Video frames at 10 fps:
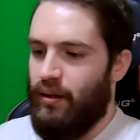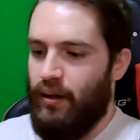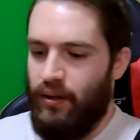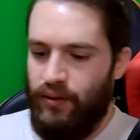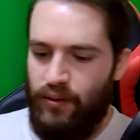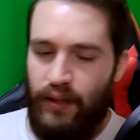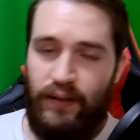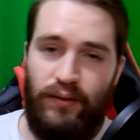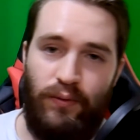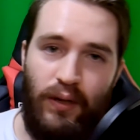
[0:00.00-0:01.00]
I'd also like
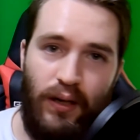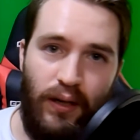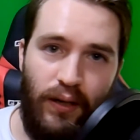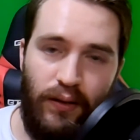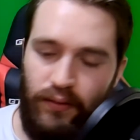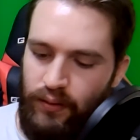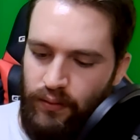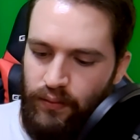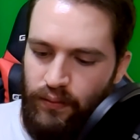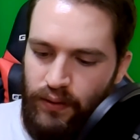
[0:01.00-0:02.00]
to uh,
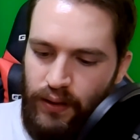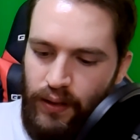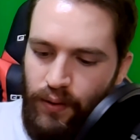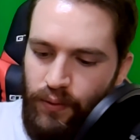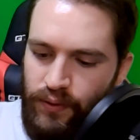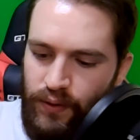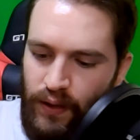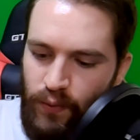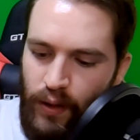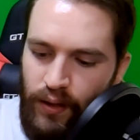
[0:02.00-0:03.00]
see those
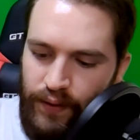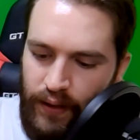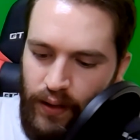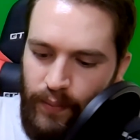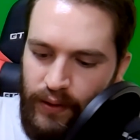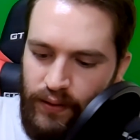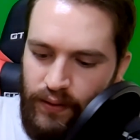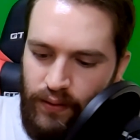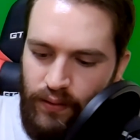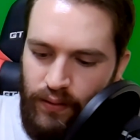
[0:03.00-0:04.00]
as well in the
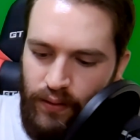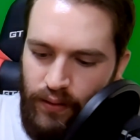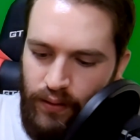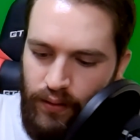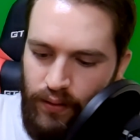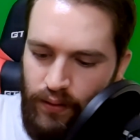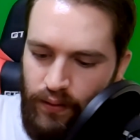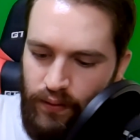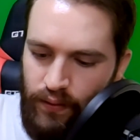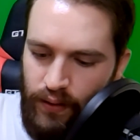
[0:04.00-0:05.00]
comments.
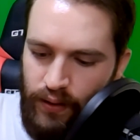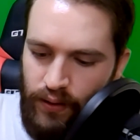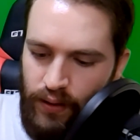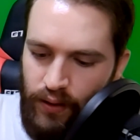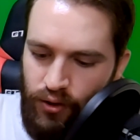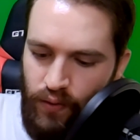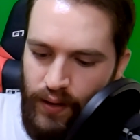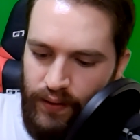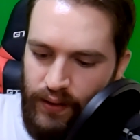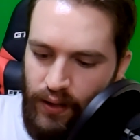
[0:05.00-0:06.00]
So let's uh, try
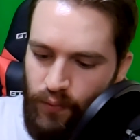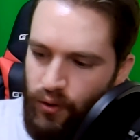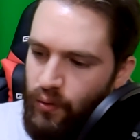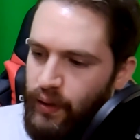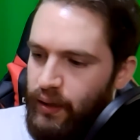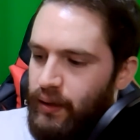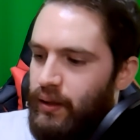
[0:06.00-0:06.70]
this out real quick.